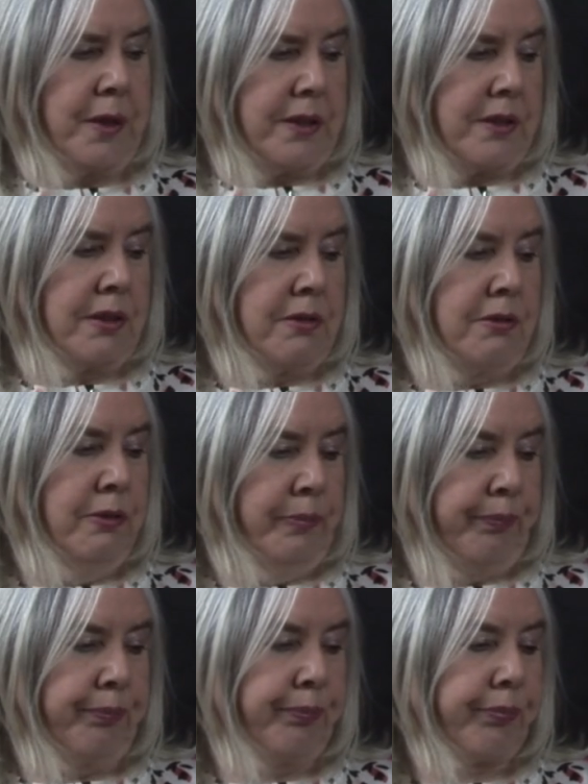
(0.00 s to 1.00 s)
way to go.
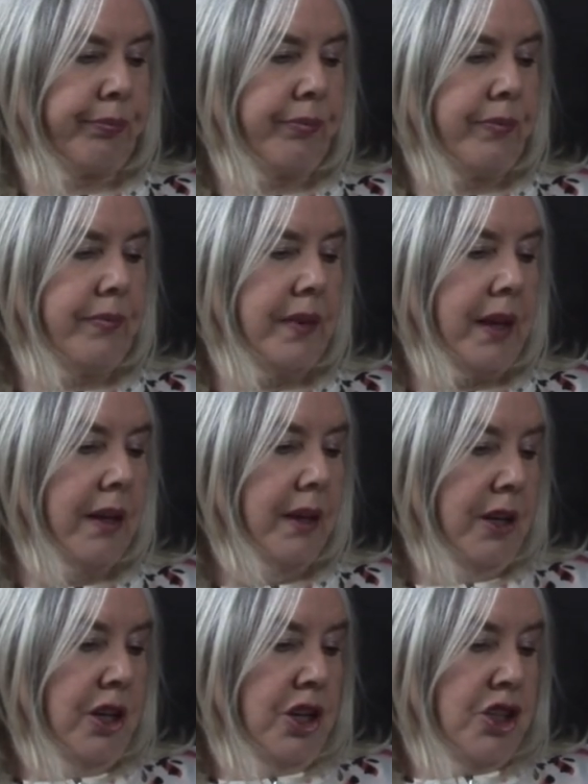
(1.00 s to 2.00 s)

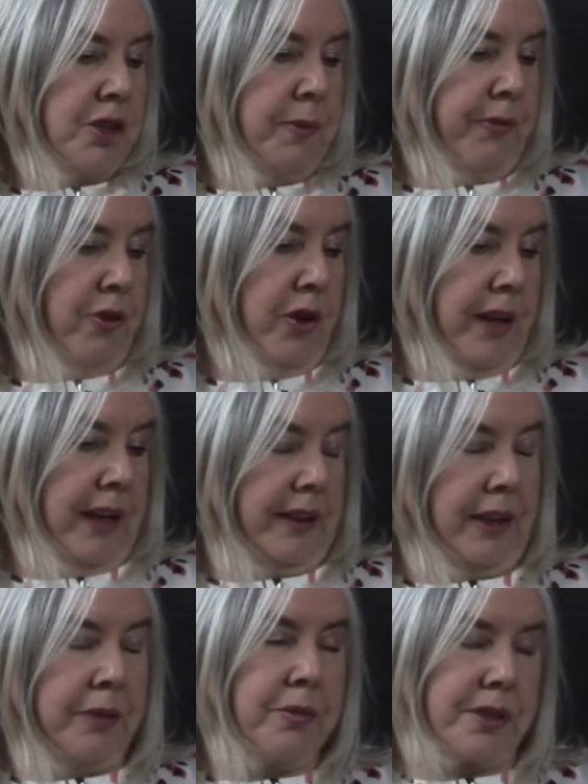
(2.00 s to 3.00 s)
So before that
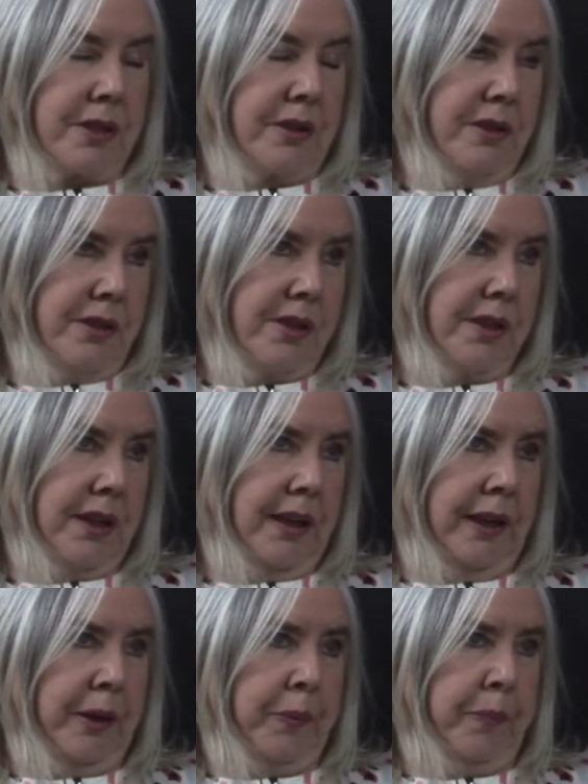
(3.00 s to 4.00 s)
night was out,
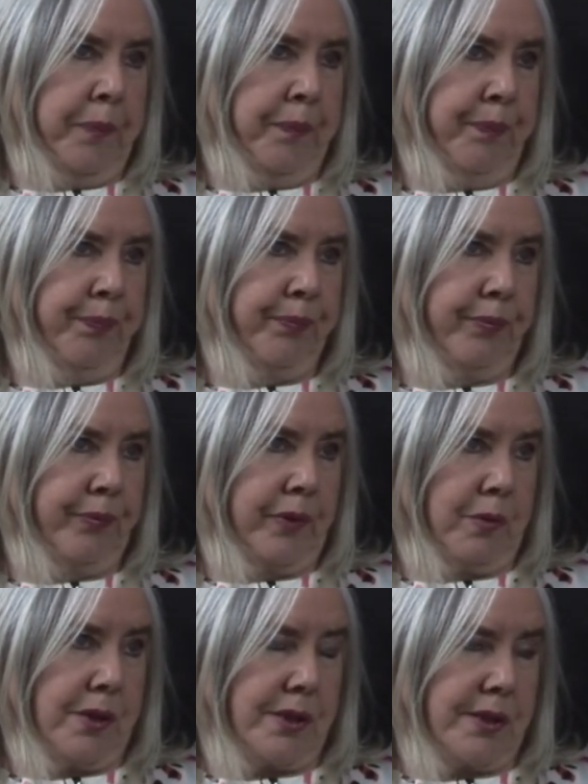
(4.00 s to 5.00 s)
um,
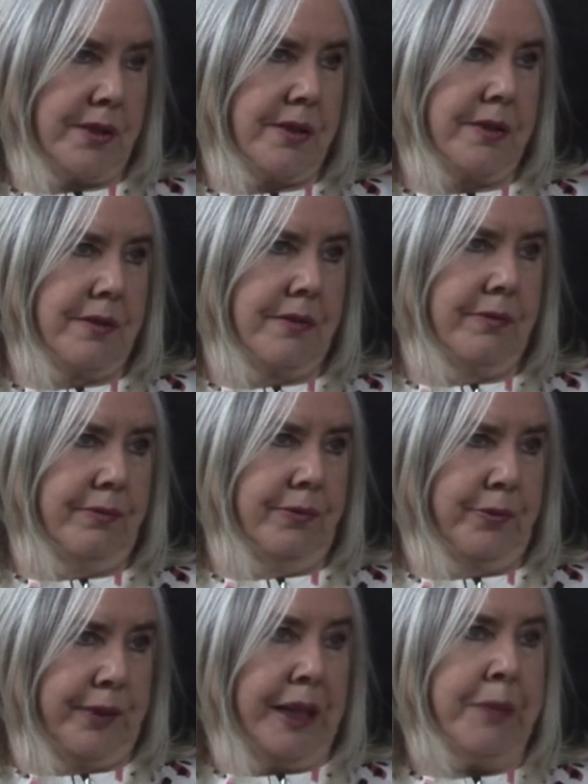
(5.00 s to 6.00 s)
there was
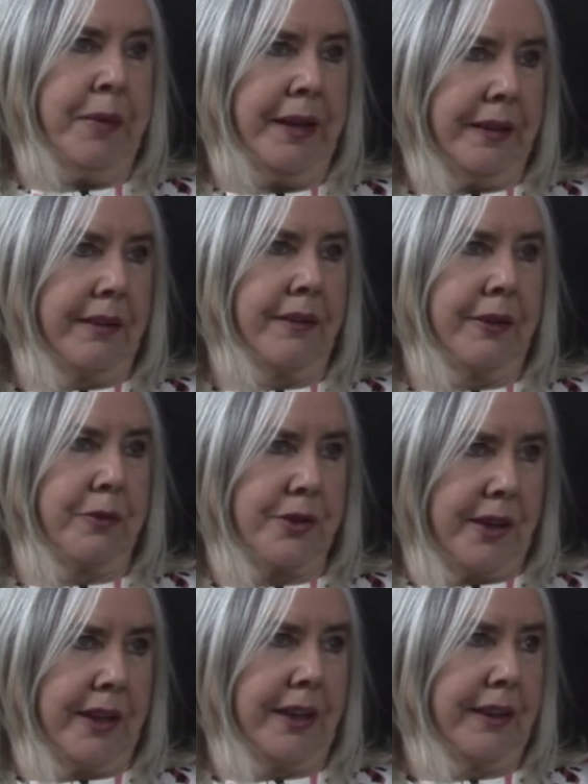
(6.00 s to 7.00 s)
tea made and was
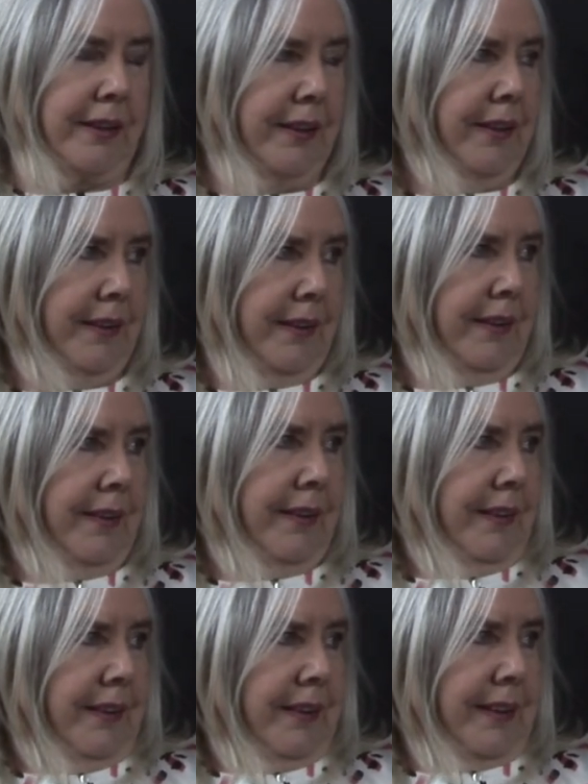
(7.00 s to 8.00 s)
very
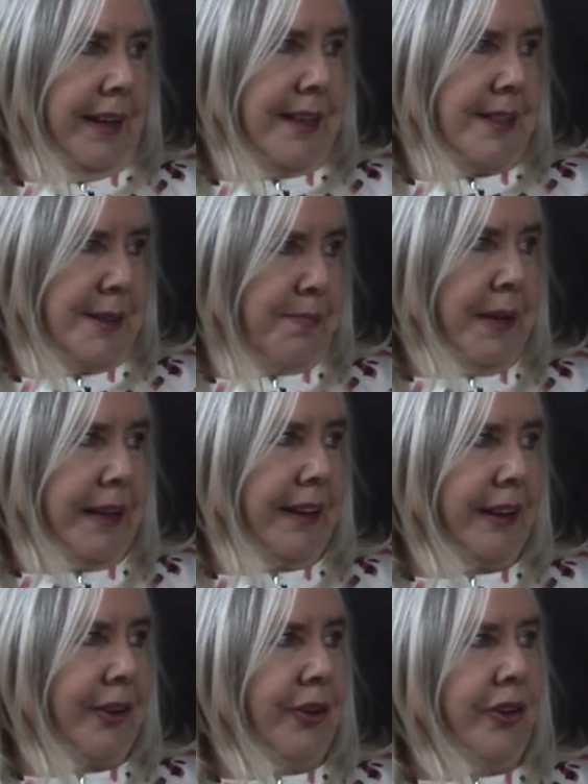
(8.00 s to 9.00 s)
nice
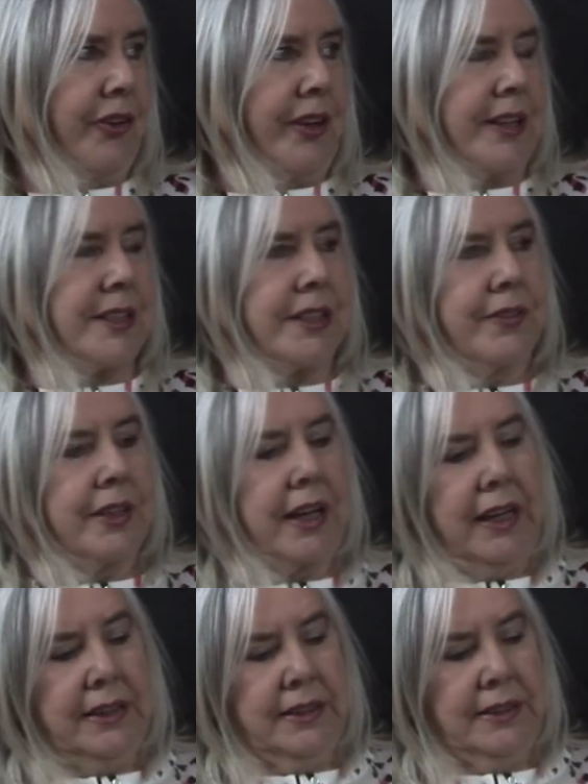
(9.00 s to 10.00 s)
meeting and all the rest of it.
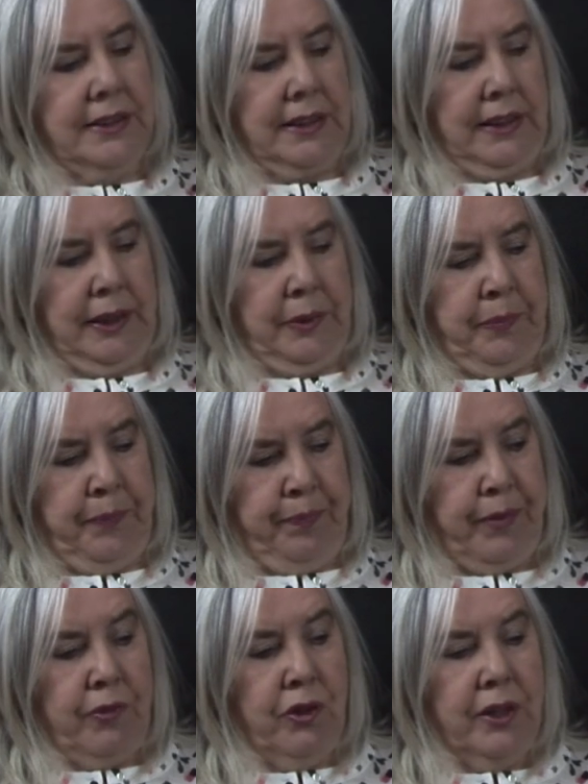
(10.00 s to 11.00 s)
And um,
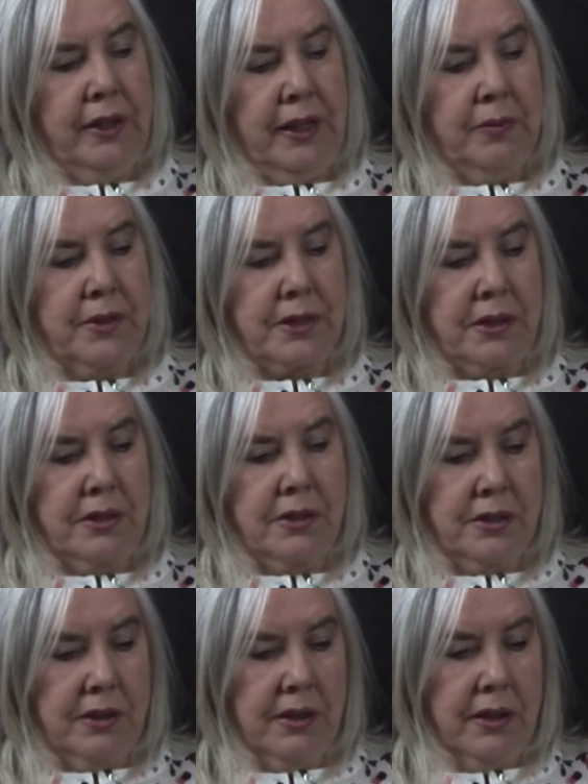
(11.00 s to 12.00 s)
before the night was out,
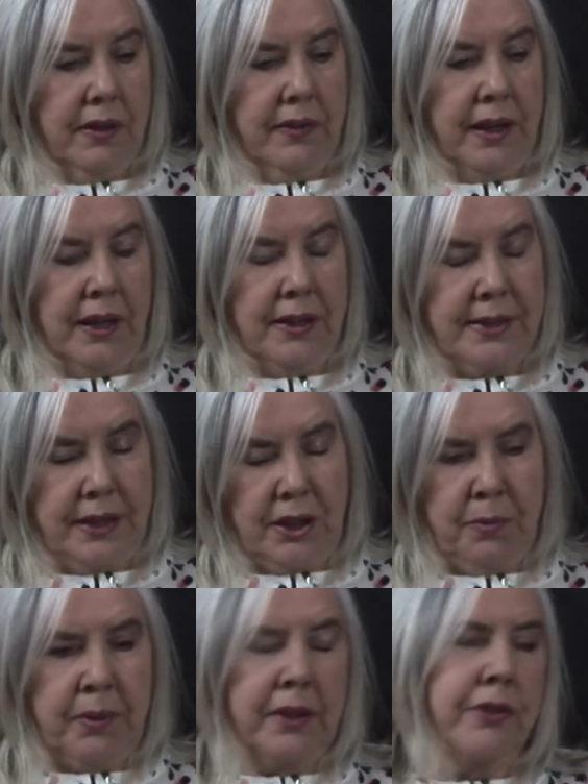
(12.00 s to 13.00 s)
they set
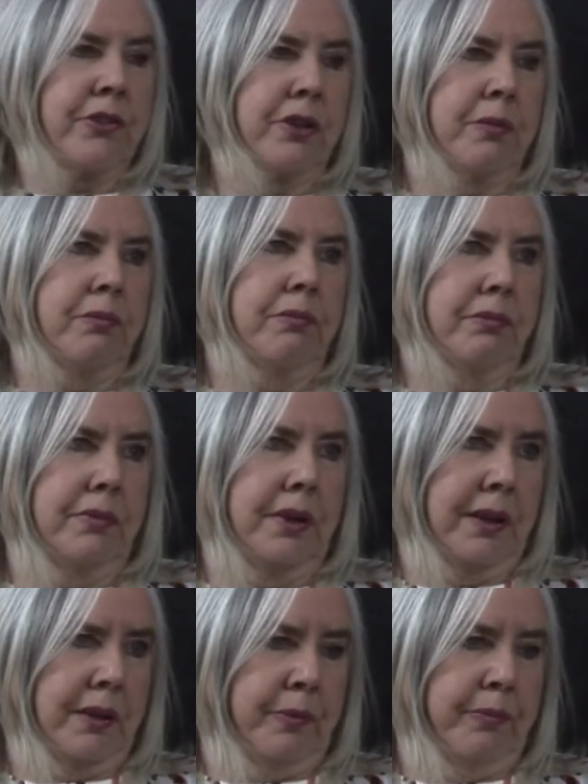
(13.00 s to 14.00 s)
up an interim,
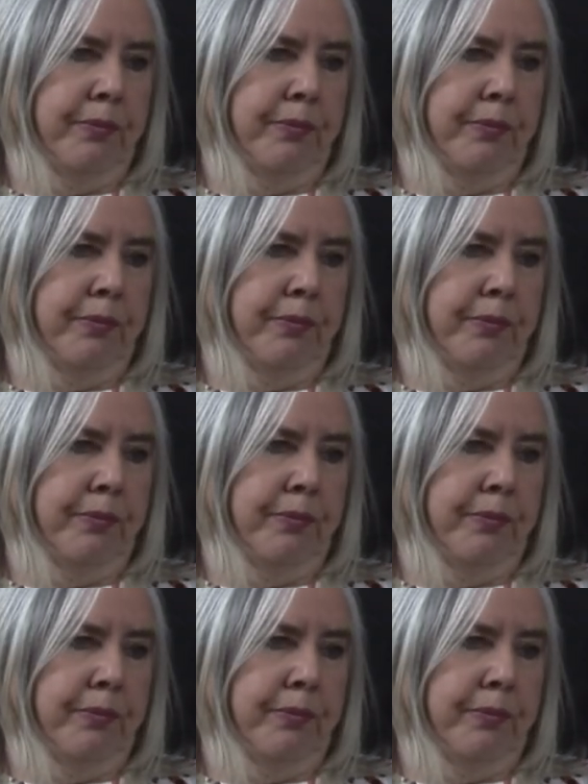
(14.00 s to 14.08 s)
uh,